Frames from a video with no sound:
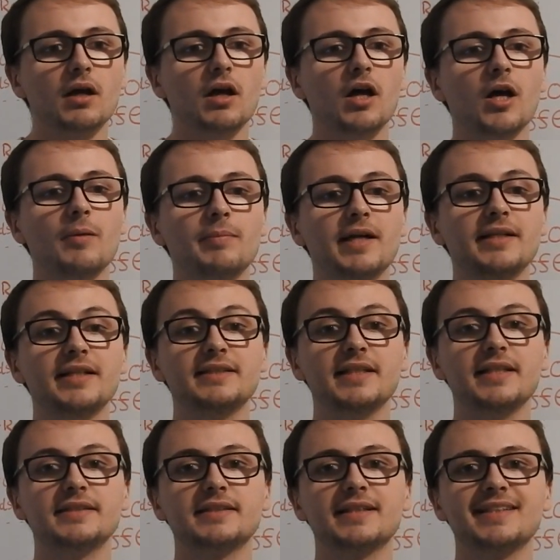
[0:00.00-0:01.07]
And this
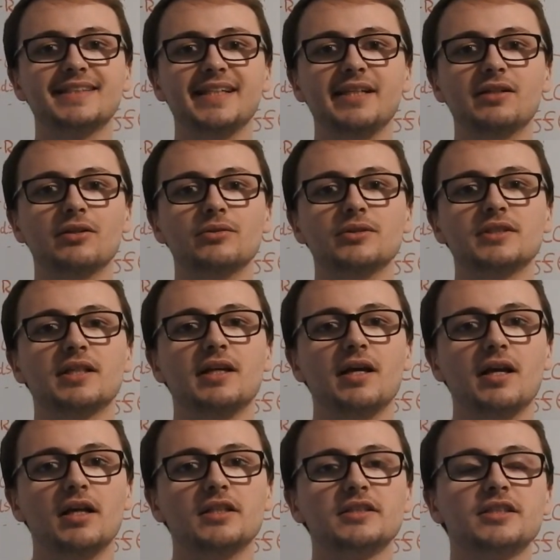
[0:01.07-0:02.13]
is casinos.
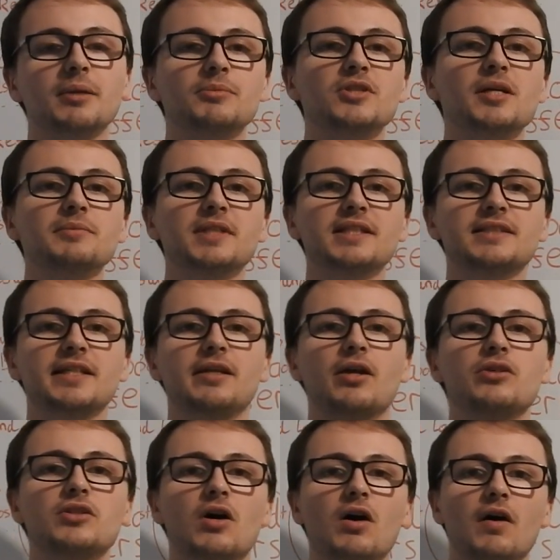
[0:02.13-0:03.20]
So sometimes
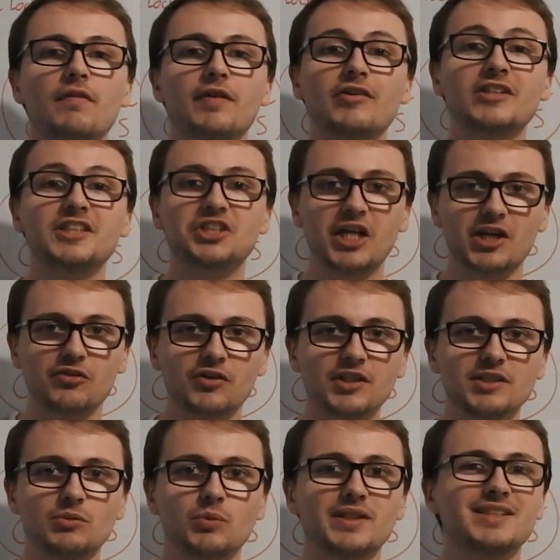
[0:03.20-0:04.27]
casinos are very
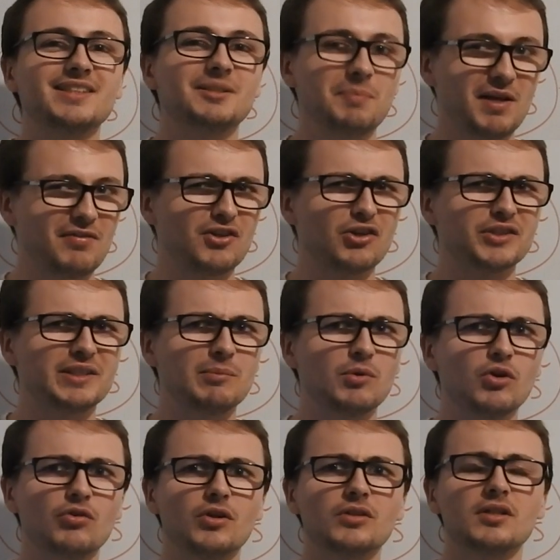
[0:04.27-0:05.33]
generous, which is a bit of an
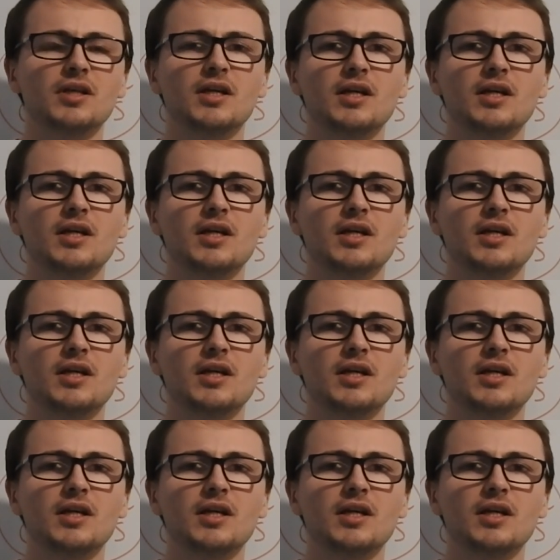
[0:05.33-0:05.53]
oxymoron,